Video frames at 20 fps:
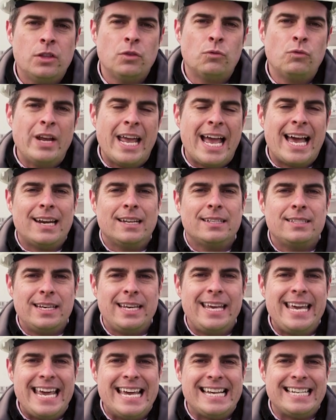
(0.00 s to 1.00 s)
The
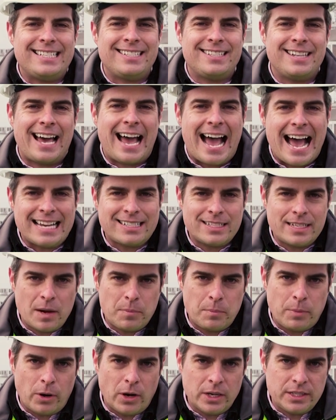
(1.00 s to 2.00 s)
reality is that
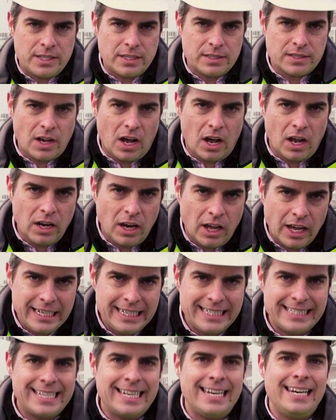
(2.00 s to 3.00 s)
asset prices are
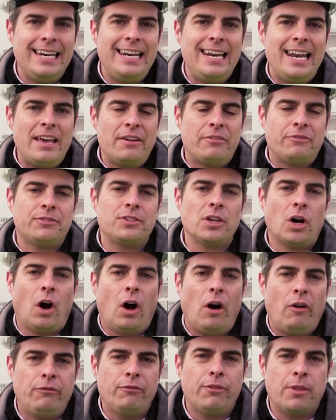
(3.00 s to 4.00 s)
likely to lift
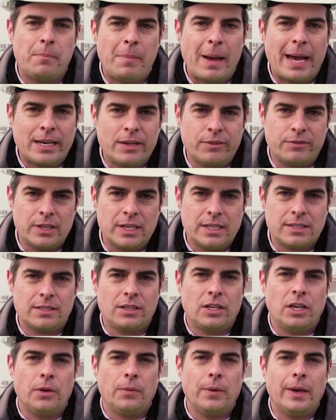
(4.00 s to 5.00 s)
off the back of
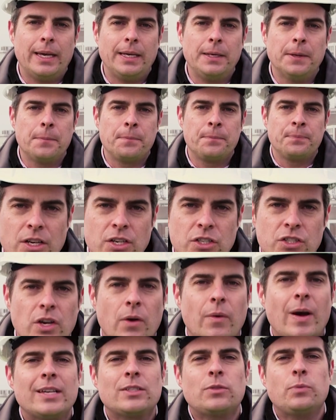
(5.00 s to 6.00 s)
this QE.
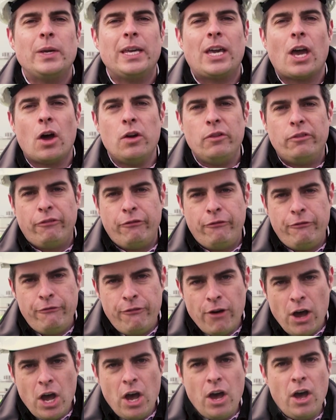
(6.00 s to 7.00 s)
So as we go
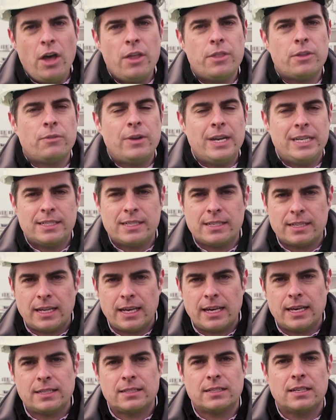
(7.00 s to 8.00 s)
further into
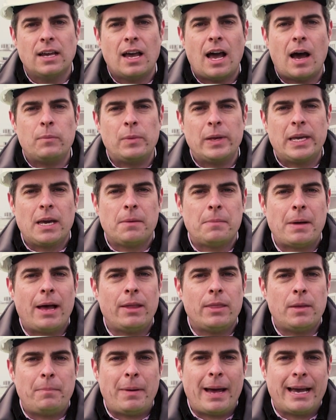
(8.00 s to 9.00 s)
this and we come
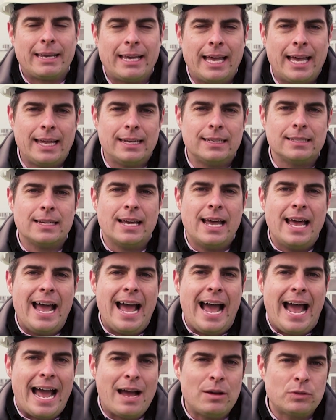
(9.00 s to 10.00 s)
out the back end,
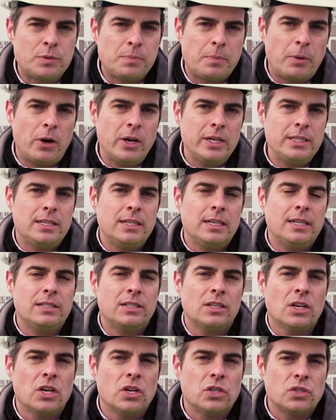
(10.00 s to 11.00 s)
house
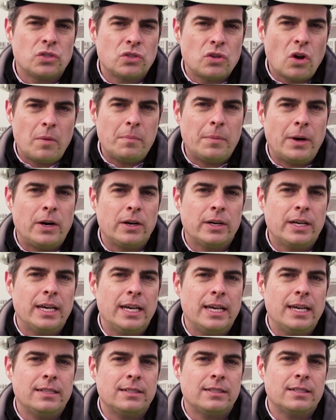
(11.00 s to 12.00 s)
prices, stock
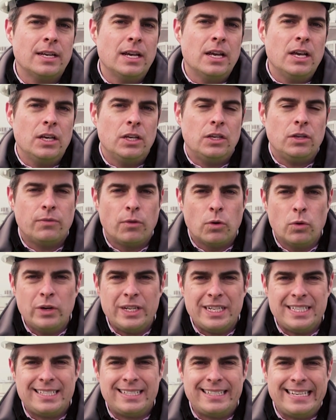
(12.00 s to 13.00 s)
markets, you've
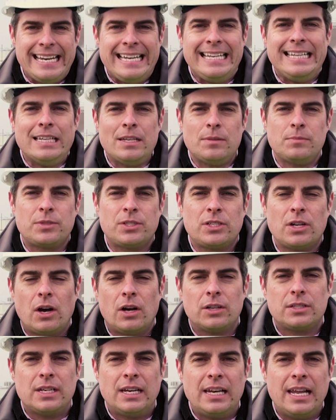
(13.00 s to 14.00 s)
already seen them
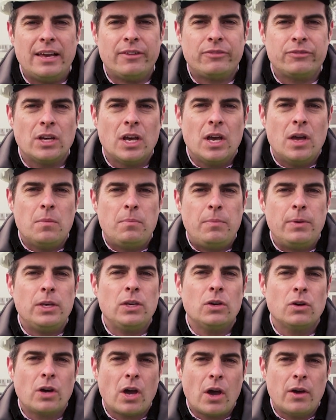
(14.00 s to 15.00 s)
start to lift,
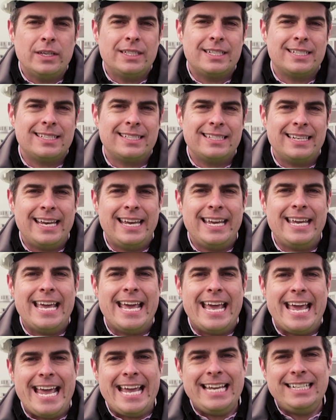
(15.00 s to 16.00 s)
but you're going to see
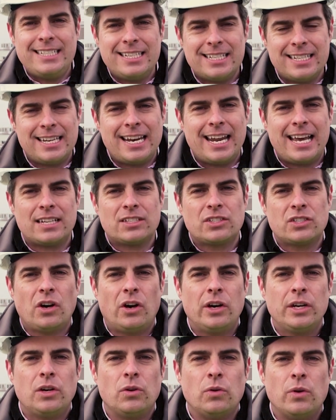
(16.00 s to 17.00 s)
into the next
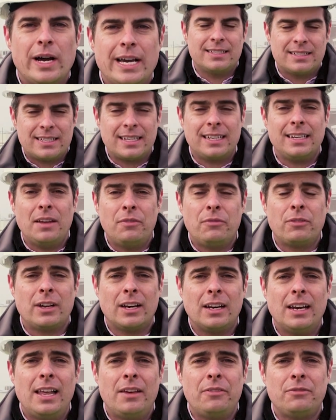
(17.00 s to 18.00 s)
cycle
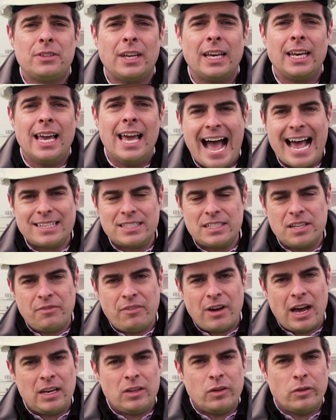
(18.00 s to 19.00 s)
significant lifting as the
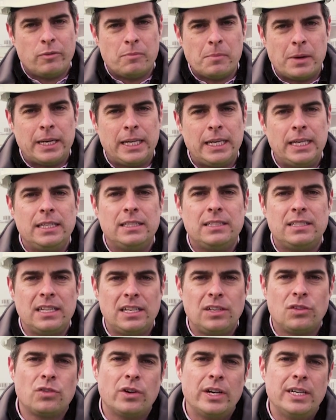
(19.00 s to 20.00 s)
value of money
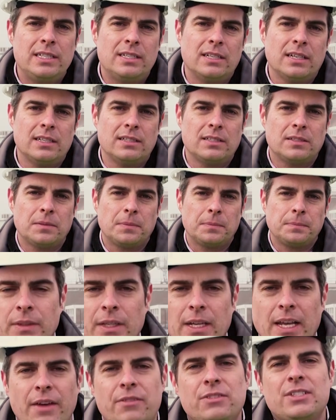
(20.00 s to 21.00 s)
decreases.
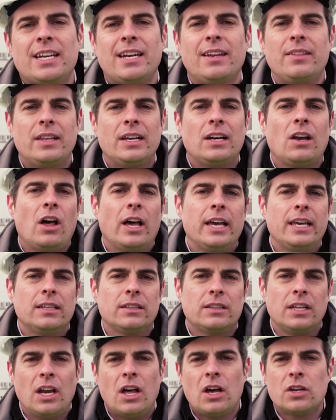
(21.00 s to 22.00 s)
If it's anything
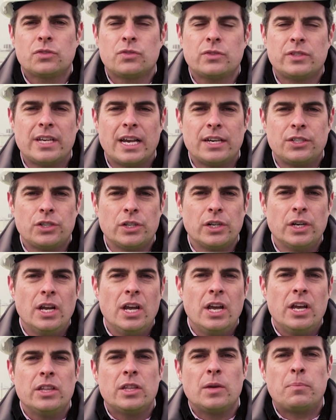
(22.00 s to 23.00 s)
like the last recession,
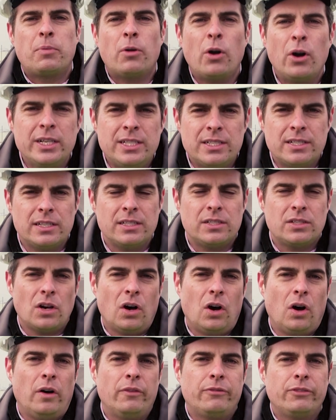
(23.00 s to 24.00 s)
the prices
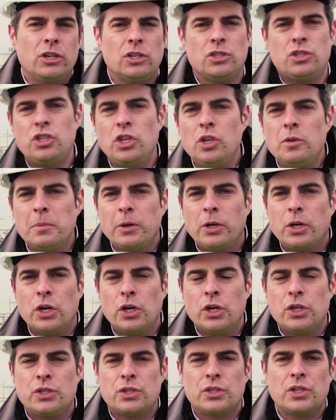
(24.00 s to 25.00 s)
of consumer
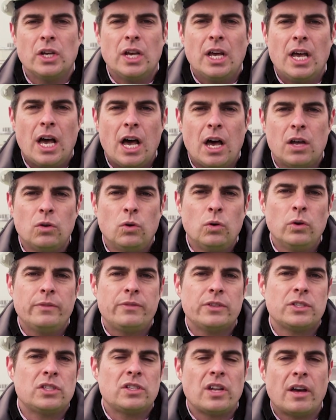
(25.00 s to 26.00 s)
goods and all
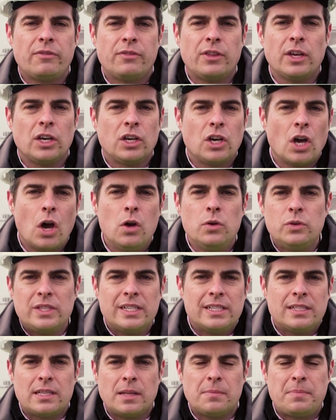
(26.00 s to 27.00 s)
of the stuff that
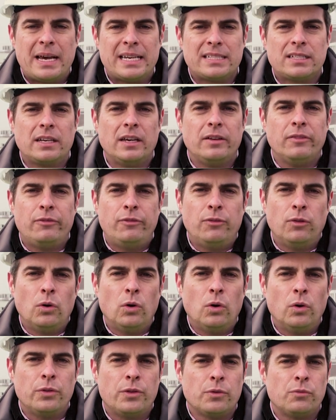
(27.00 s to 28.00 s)
goes into the basket
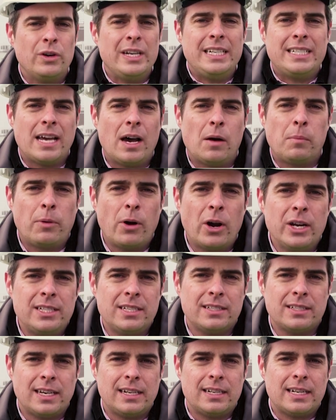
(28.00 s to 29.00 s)
for the retail
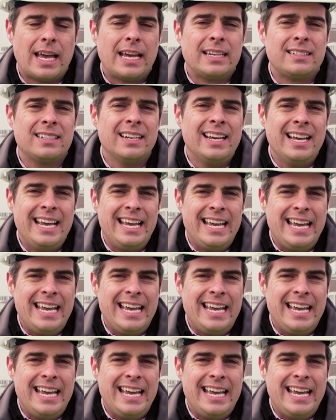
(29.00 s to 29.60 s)
prices index